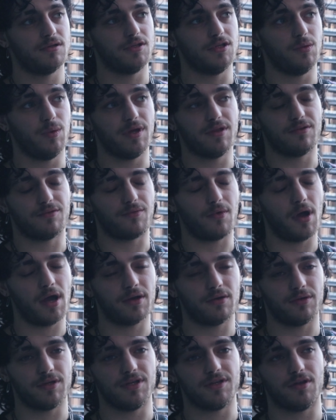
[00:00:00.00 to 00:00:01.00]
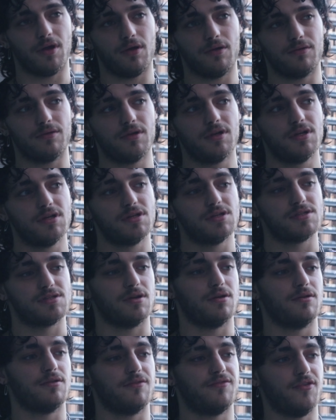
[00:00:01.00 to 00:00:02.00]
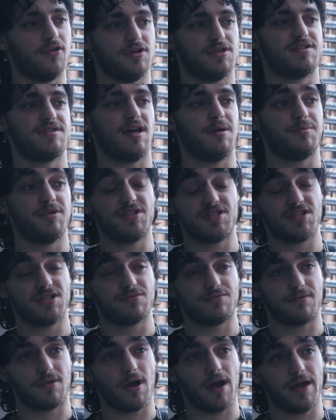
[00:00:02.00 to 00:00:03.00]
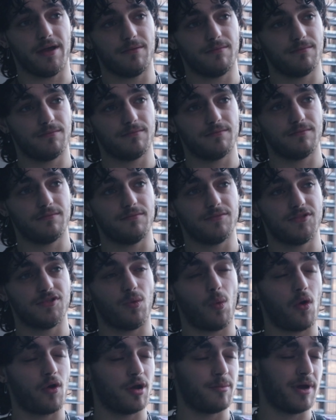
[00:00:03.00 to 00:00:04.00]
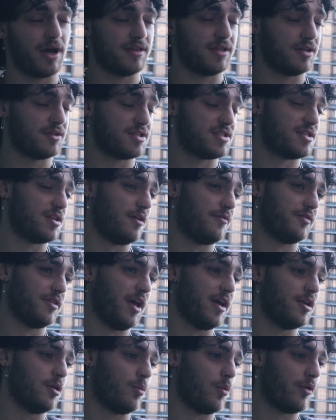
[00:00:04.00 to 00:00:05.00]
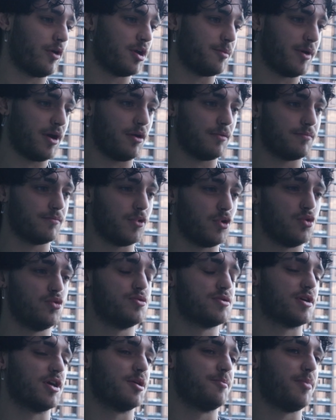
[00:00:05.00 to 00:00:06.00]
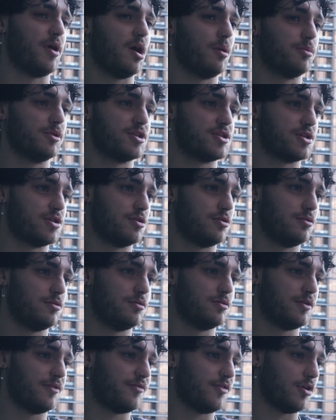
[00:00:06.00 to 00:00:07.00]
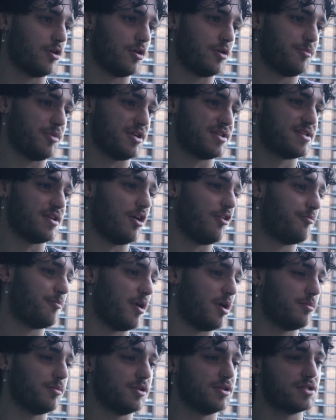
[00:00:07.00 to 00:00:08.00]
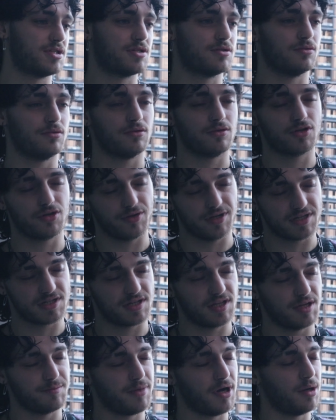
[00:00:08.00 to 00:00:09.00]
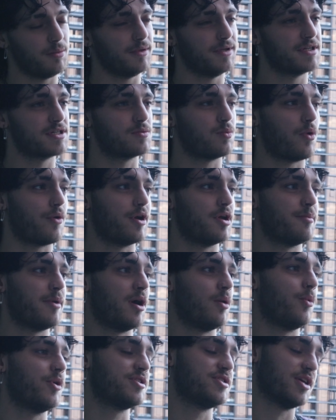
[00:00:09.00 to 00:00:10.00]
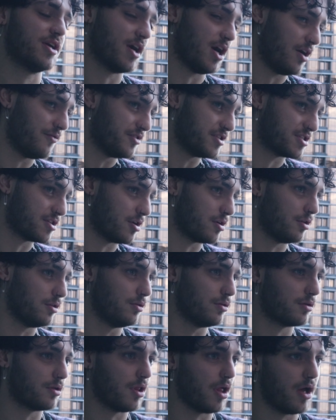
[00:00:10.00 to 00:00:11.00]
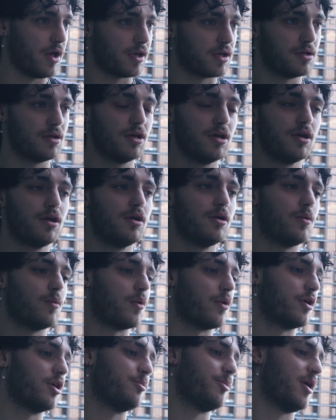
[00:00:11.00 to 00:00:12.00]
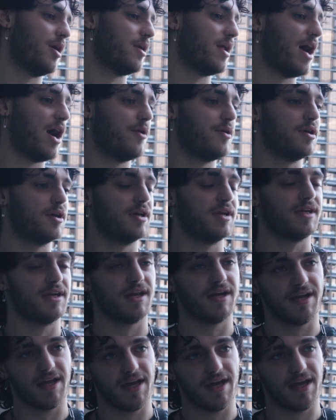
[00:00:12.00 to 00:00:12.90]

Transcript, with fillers: You either write or you don't. So the first step is just write. You worry about the other stuff later. Worry about who's going to publish you, if you're going to be self-published or traditionally published. Worry about what your cover's going to look like worry about how you're going to get